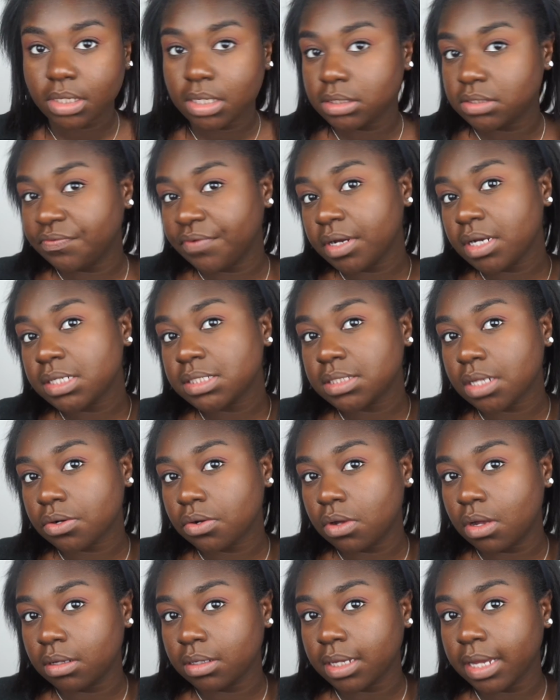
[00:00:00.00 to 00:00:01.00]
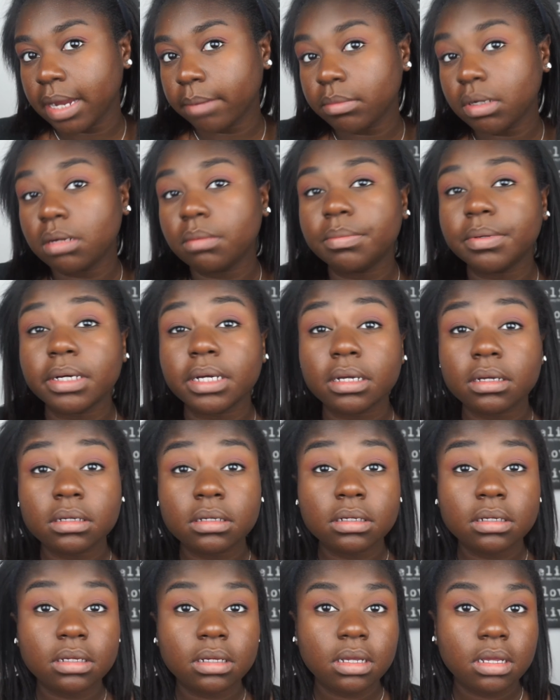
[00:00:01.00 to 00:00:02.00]
It's very subtle on camera, but
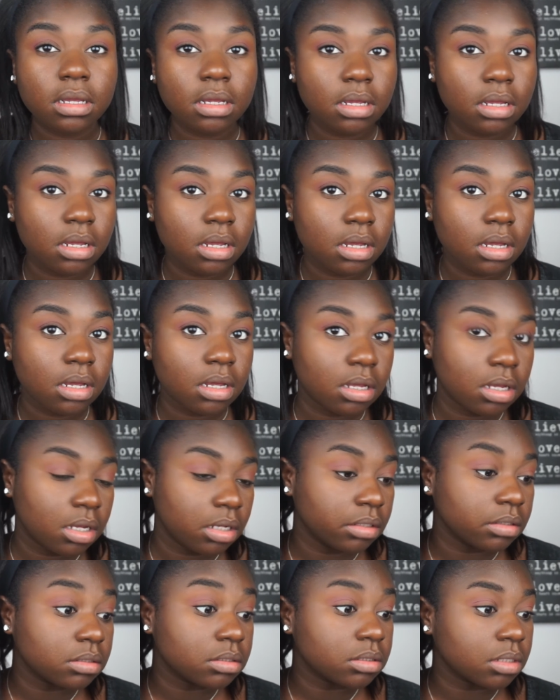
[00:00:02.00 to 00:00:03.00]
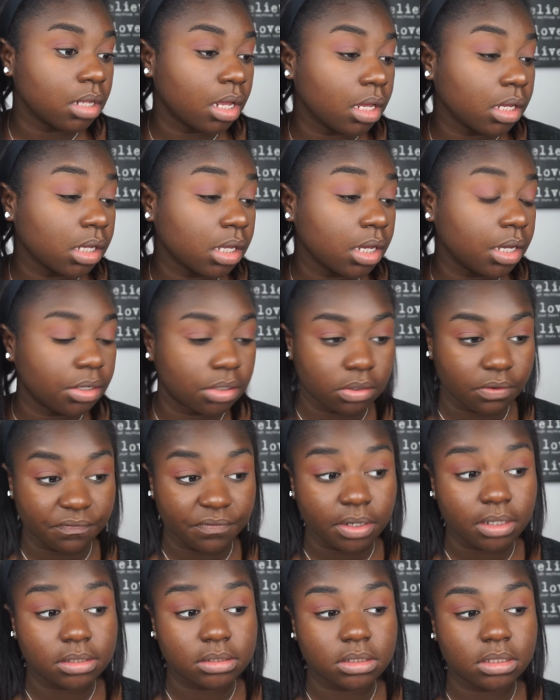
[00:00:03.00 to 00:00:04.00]
it's like in your
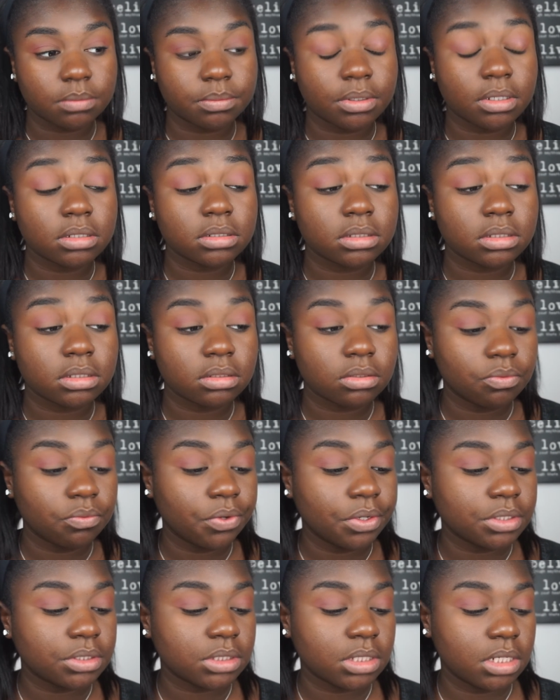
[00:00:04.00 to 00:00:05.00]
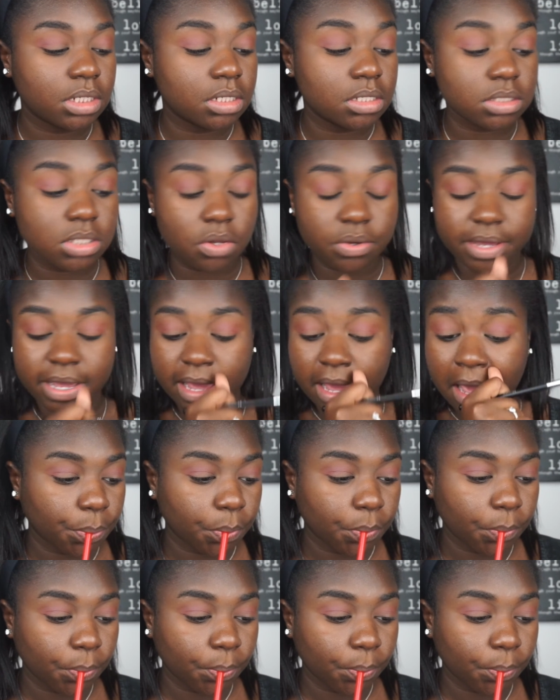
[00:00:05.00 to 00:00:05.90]
face in person, which is okay.